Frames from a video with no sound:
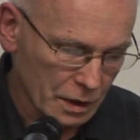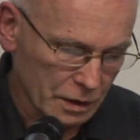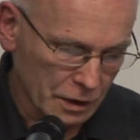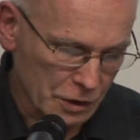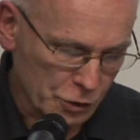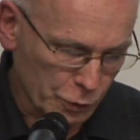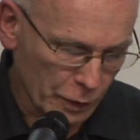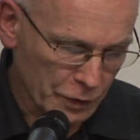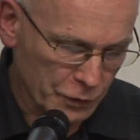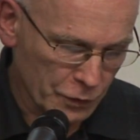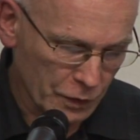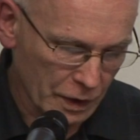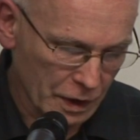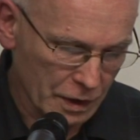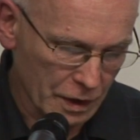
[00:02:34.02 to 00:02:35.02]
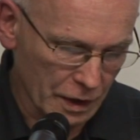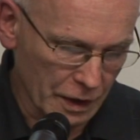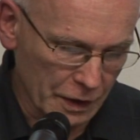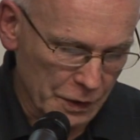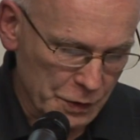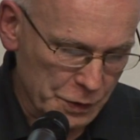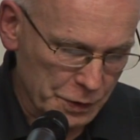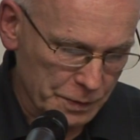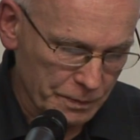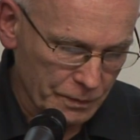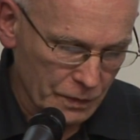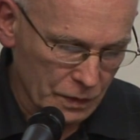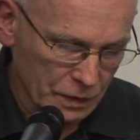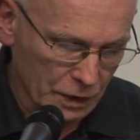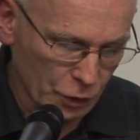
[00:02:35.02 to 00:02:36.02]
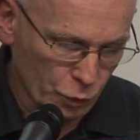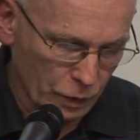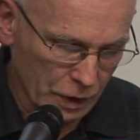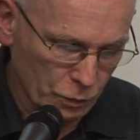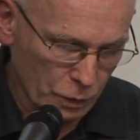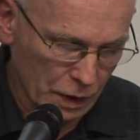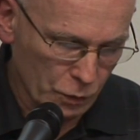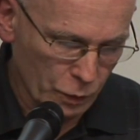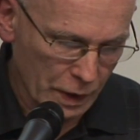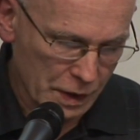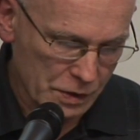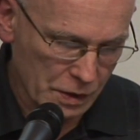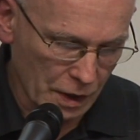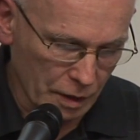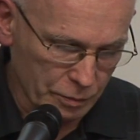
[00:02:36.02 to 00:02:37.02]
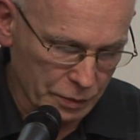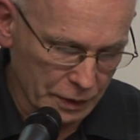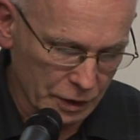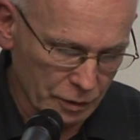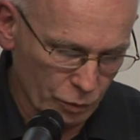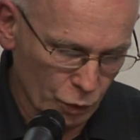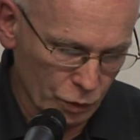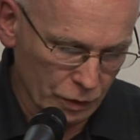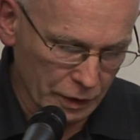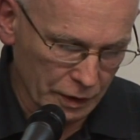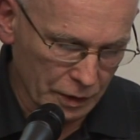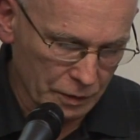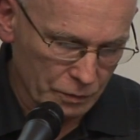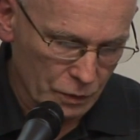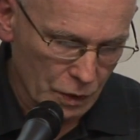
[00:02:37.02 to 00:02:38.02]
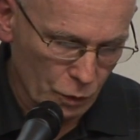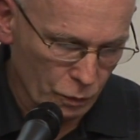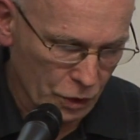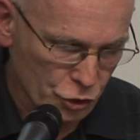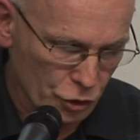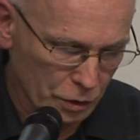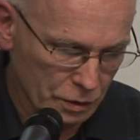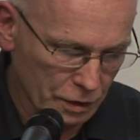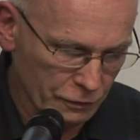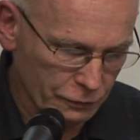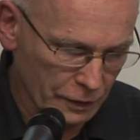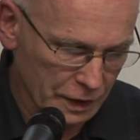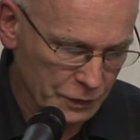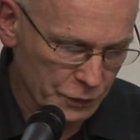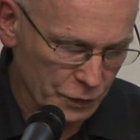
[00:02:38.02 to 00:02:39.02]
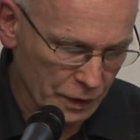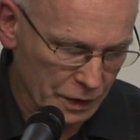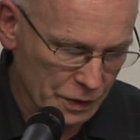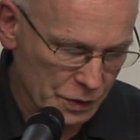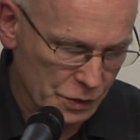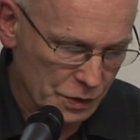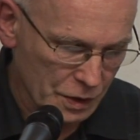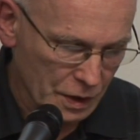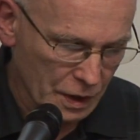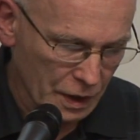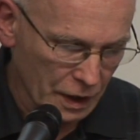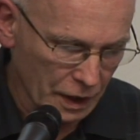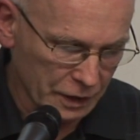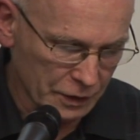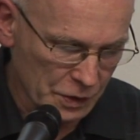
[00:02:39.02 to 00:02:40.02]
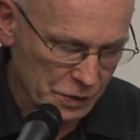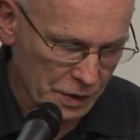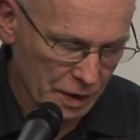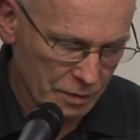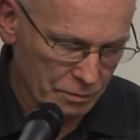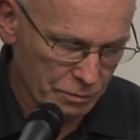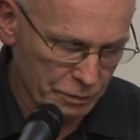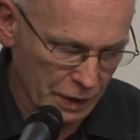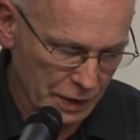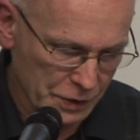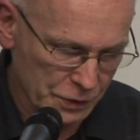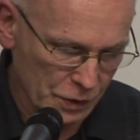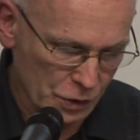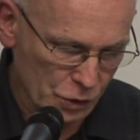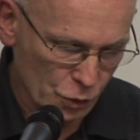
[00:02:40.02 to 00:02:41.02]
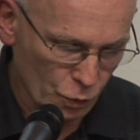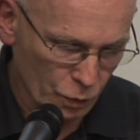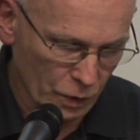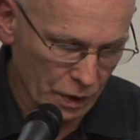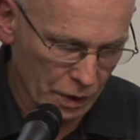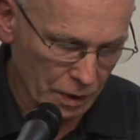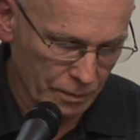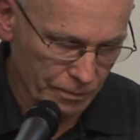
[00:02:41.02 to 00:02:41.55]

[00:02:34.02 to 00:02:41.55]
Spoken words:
"The strange thing is that when one wakes up in the morning, one generally finds things in the same places where